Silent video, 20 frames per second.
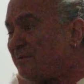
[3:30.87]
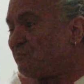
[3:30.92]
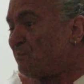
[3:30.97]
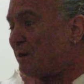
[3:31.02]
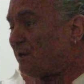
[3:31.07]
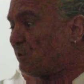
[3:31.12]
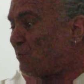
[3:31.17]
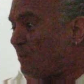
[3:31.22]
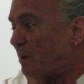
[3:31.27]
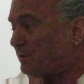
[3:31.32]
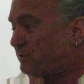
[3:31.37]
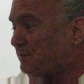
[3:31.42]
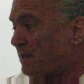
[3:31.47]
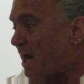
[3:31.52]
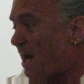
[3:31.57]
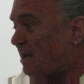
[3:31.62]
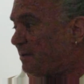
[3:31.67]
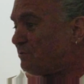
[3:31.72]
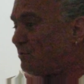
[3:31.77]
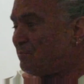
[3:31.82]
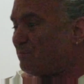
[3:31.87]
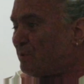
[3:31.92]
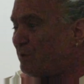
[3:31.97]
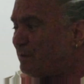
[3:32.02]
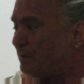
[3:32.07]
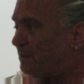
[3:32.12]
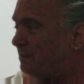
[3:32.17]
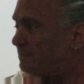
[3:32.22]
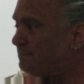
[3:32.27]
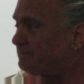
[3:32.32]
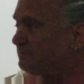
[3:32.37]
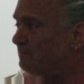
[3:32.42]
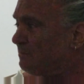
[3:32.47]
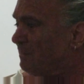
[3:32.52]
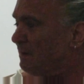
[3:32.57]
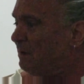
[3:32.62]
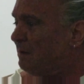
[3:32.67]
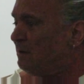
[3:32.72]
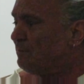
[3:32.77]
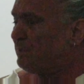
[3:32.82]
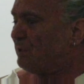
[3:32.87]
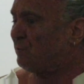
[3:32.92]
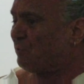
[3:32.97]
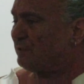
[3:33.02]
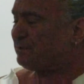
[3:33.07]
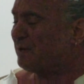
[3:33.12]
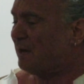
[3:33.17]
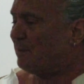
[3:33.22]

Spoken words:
even want to go outside no more. Because